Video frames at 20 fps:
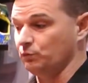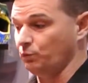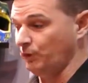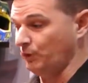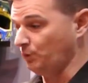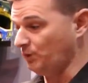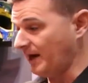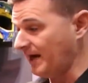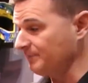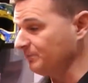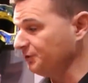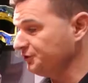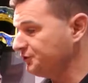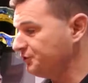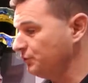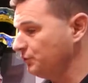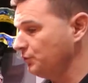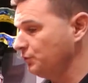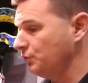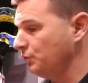we were able
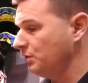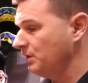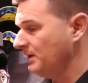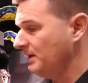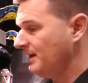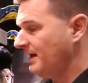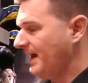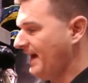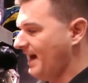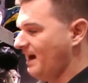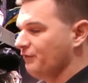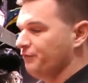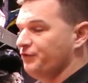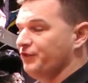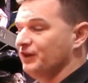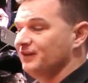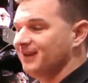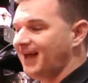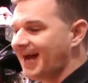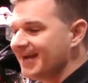to have
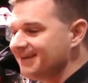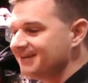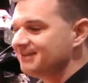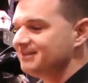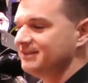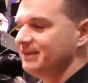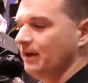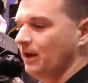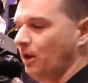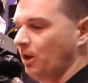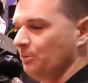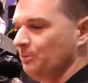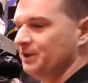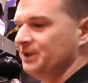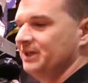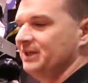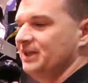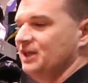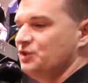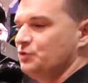the lightest
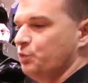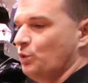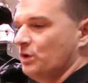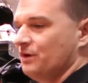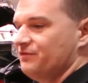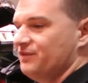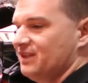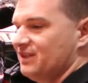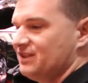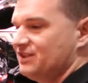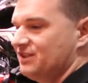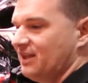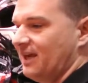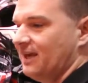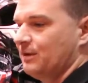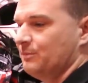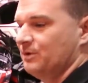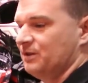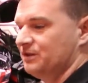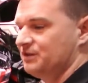helmet in each one of these
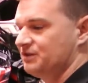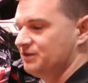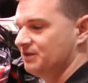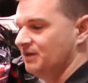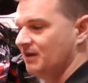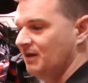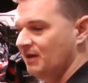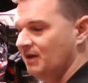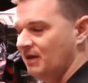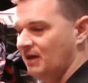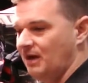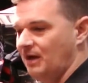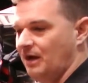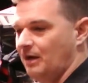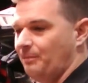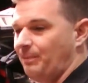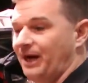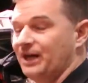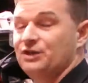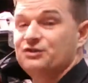segments
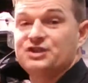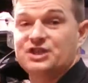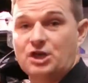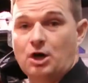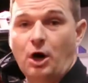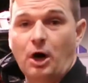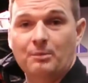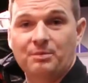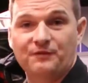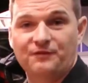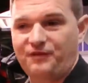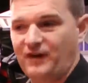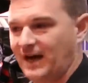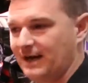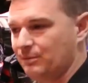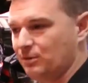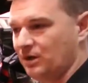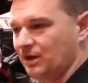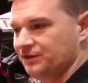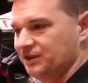by using carbon
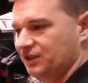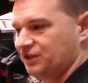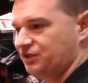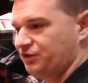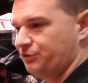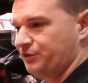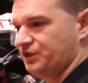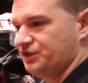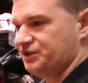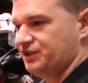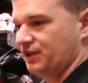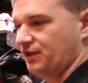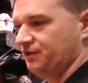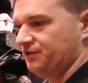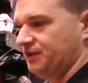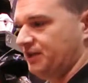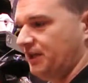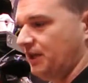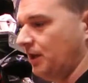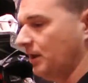fiber on these 3
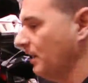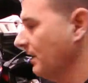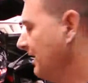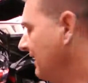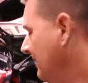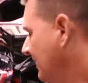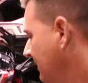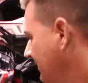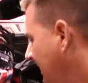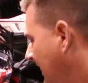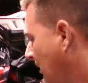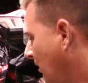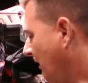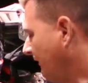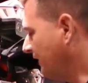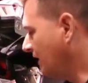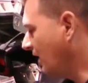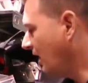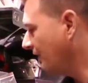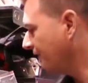shells here. Now
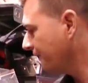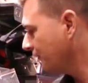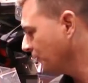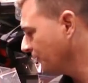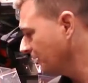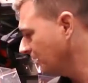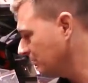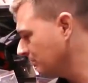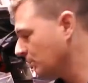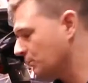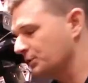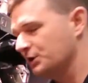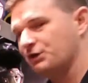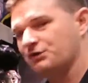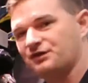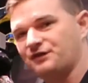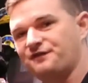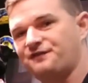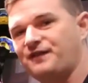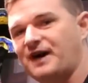on the off-road helmet, we're
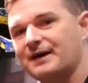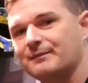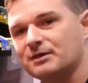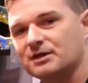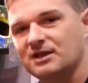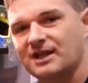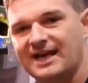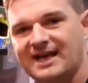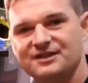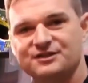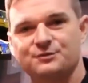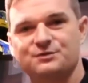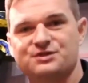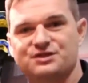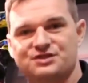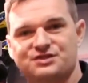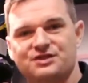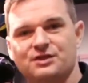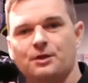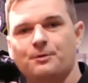using fiberglass,
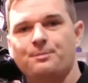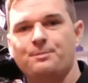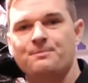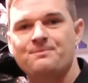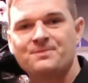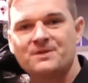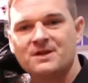which is still